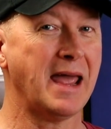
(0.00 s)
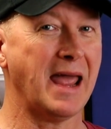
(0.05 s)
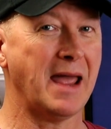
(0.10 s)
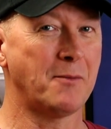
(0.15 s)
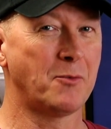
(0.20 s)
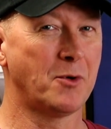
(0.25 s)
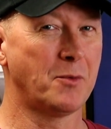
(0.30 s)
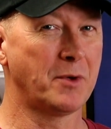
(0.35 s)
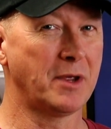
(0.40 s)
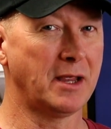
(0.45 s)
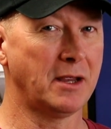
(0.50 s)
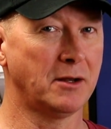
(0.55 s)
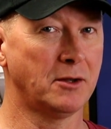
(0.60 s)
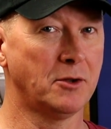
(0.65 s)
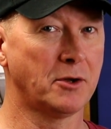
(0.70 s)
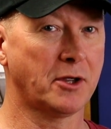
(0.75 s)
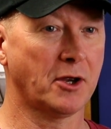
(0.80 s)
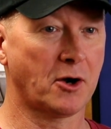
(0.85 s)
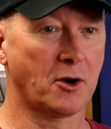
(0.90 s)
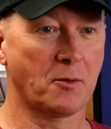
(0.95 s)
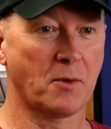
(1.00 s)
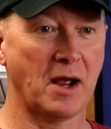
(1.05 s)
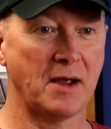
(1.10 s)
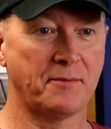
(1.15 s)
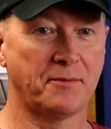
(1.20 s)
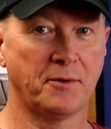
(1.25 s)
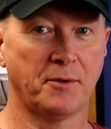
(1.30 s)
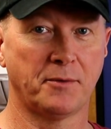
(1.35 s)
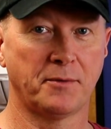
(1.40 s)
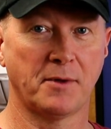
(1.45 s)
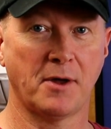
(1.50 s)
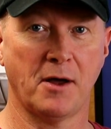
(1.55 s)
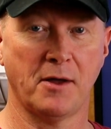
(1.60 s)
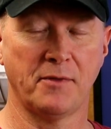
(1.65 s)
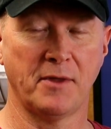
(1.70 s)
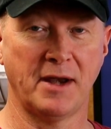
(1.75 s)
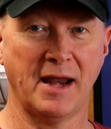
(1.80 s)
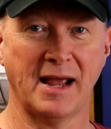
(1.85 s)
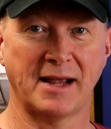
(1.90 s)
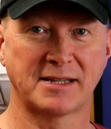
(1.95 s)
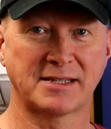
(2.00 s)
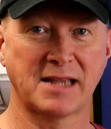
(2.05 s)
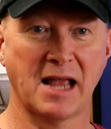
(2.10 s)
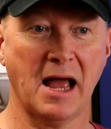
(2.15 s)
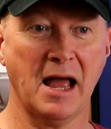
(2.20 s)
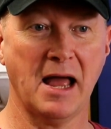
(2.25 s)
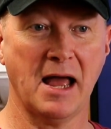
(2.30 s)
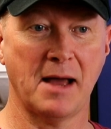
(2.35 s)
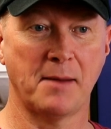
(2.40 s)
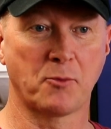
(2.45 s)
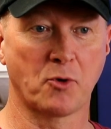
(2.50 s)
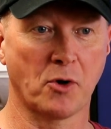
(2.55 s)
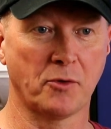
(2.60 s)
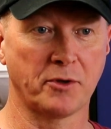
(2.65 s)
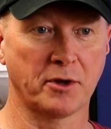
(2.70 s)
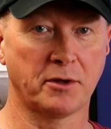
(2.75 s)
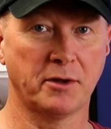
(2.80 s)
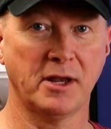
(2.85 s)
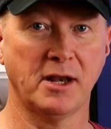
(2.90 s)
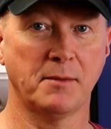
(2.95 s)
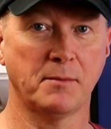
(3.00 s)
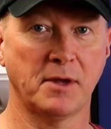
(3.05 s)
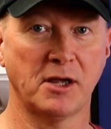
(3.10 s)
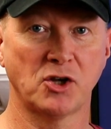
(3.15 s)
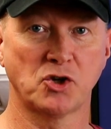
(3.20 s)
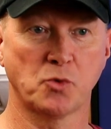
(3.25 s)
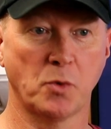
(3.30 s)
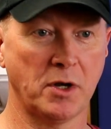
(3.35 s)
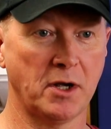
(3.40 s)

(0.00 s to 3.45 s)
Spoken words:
And when we look at our rifle the next time or on the cleaning bench,